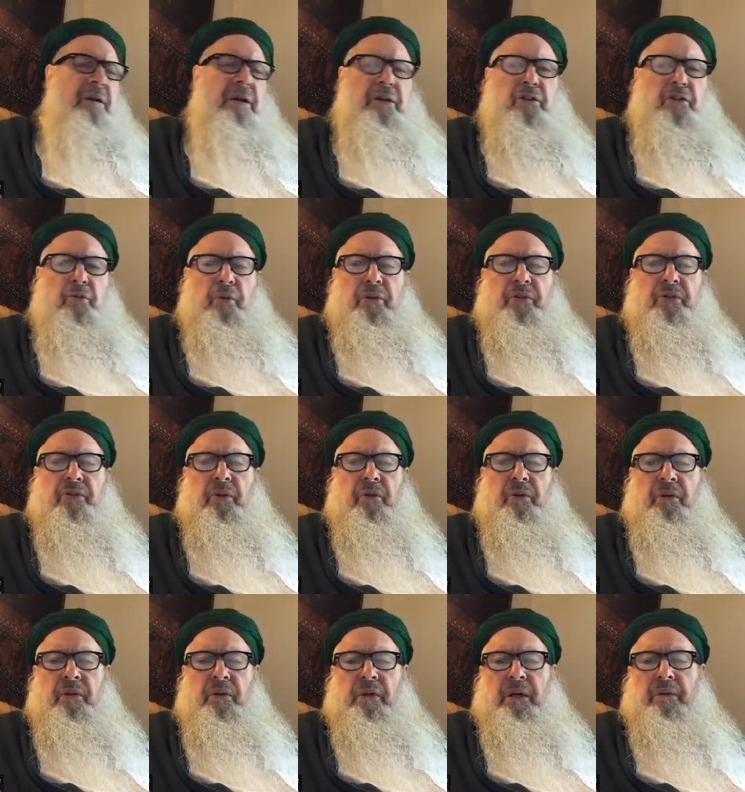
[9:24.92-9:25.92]
us with
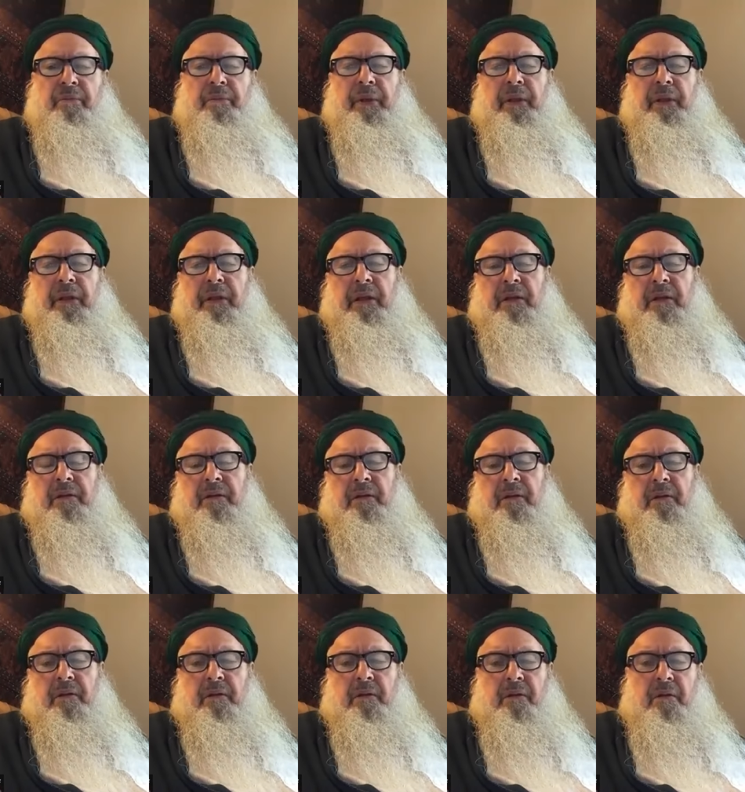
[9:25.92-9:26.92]
certain
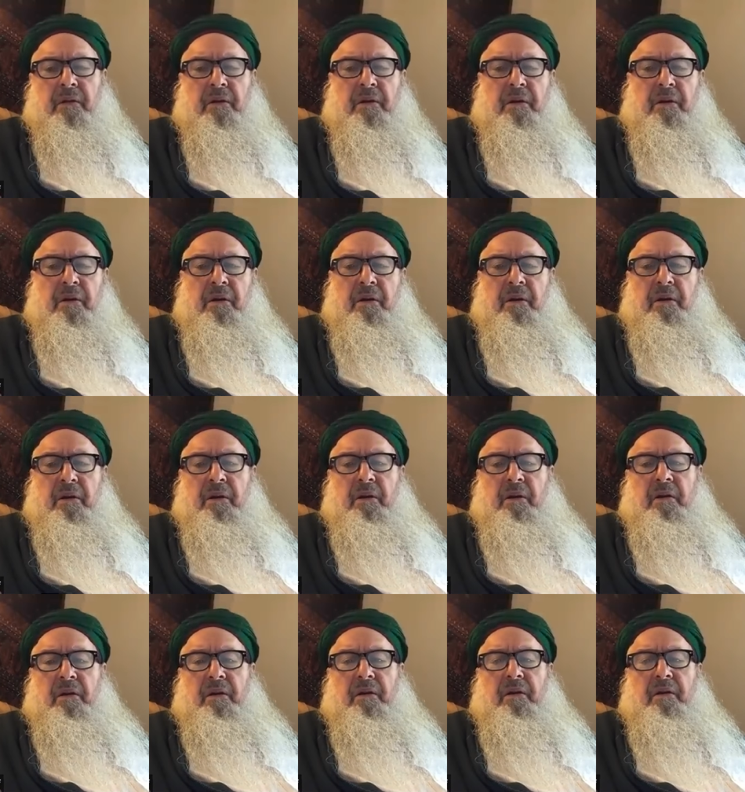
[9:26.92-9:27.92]
abilities
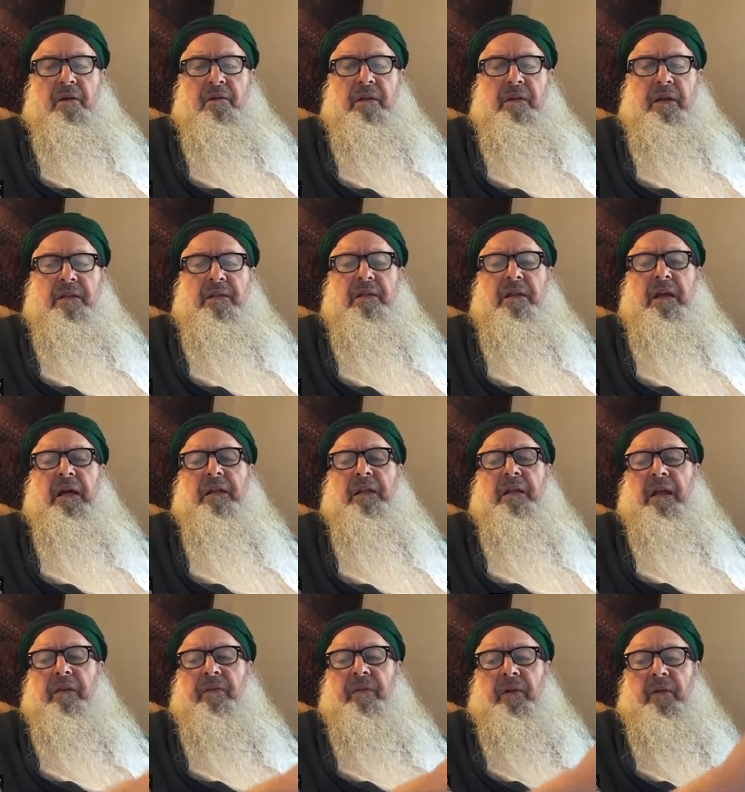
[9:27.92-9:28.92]
that's not
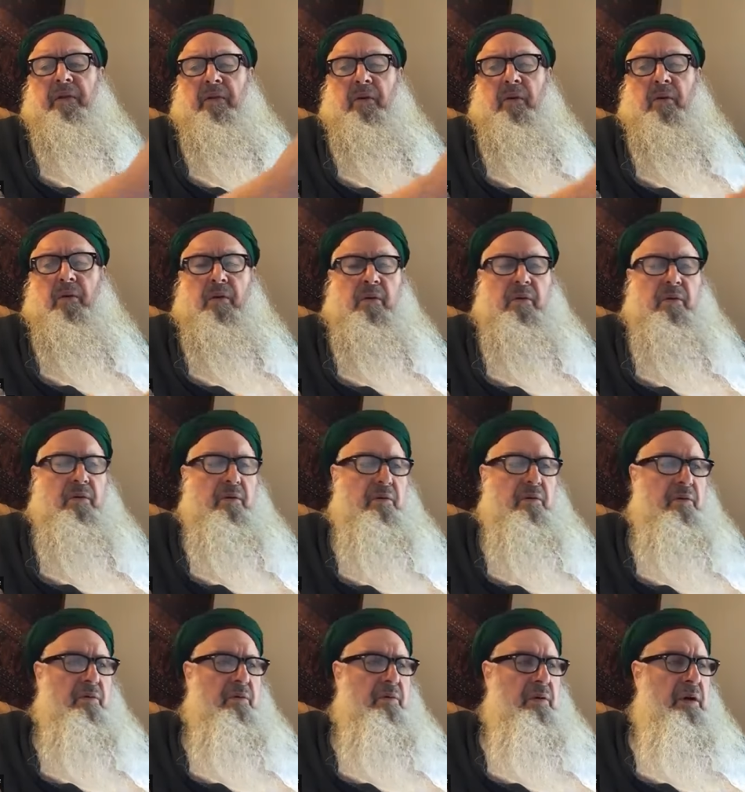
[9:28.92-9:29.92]
given to
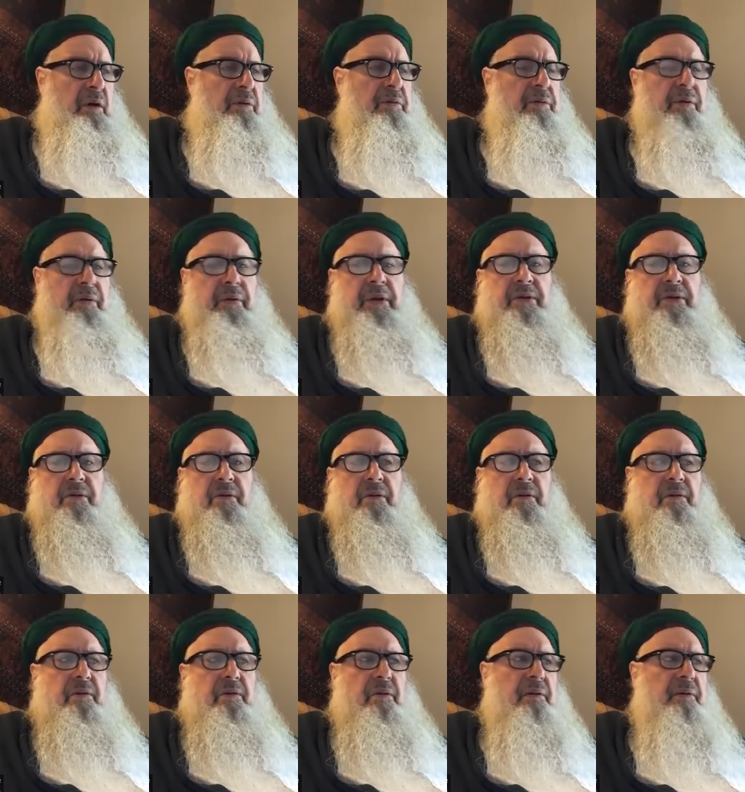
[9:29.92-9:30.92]
other
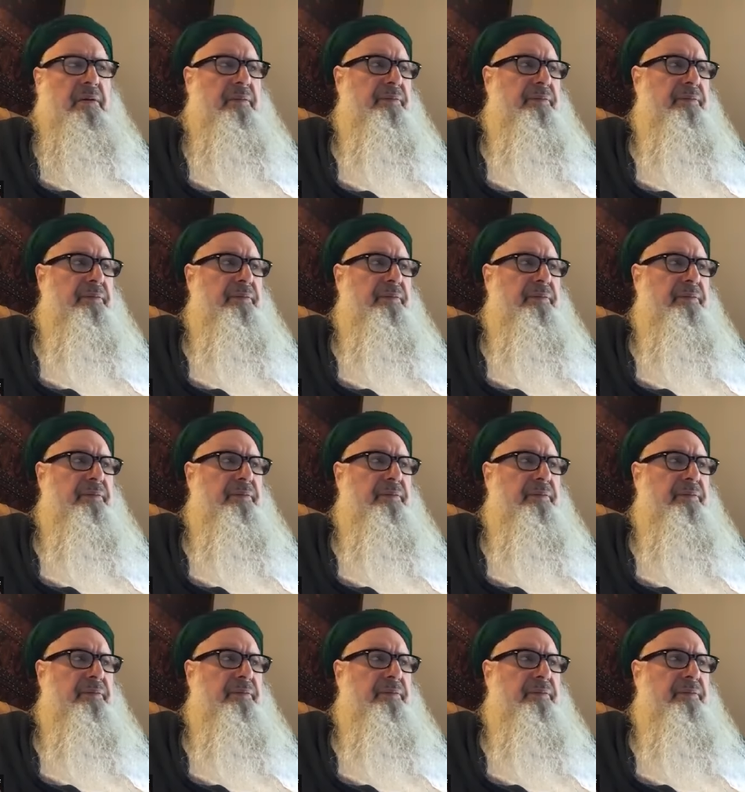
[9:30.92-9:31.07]
creatures,